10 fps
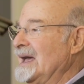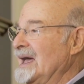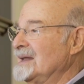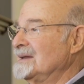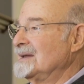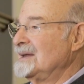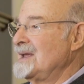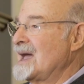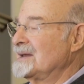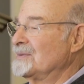And
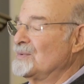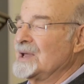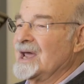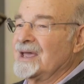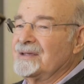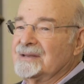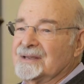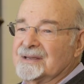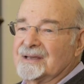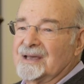yet when
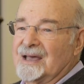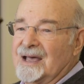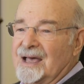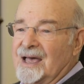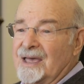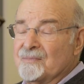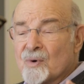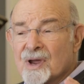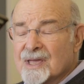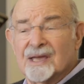I'm
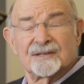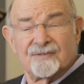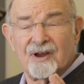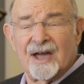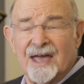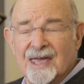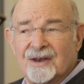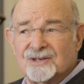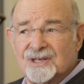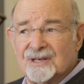working, it's very high
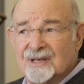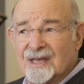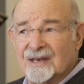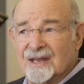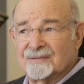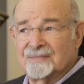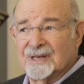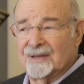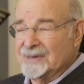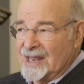energy, and
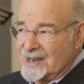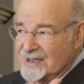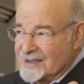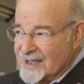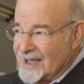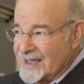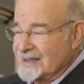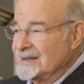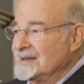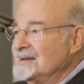I'm not a young guy.
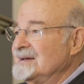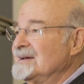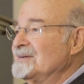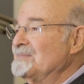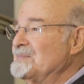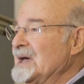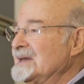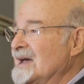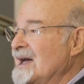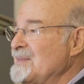
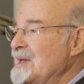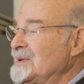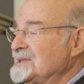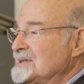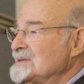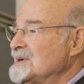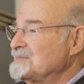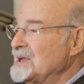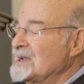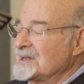But I'm able to do
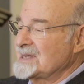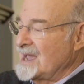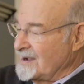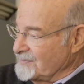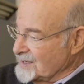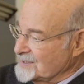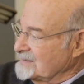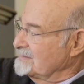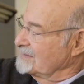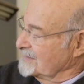it because I have
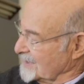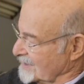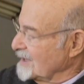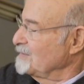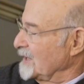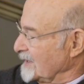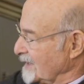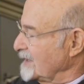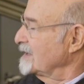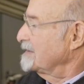this
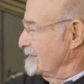ability to